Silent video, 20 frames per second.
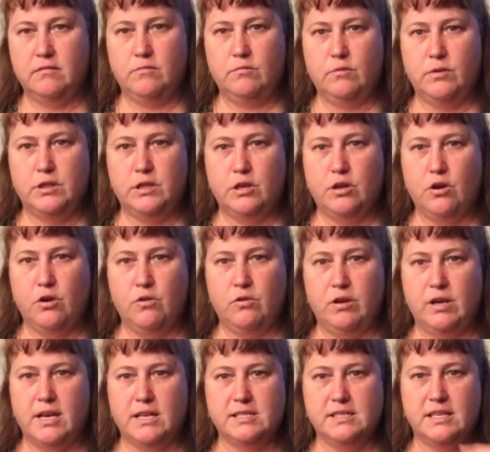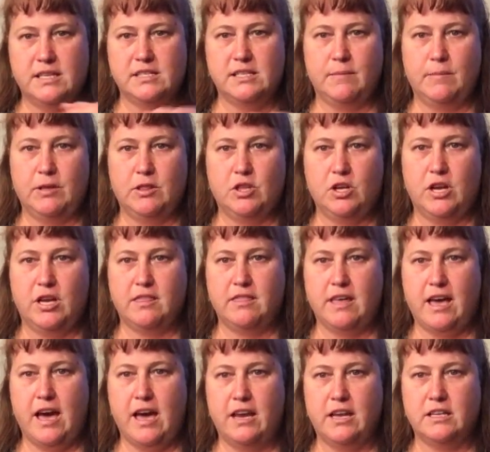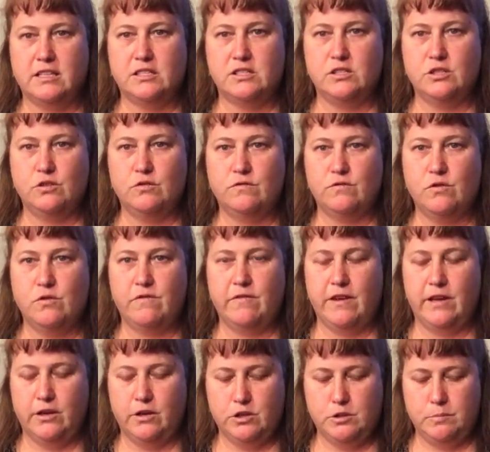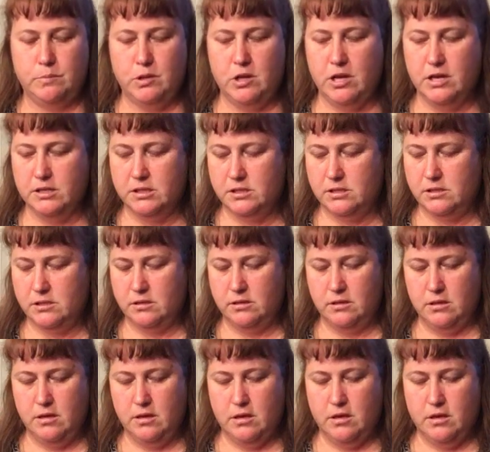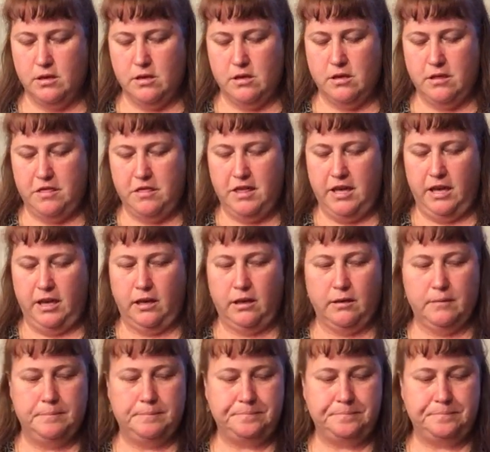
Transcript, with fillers: with their own gussets. I mean, look at that. It's 2 full fingers plus thick.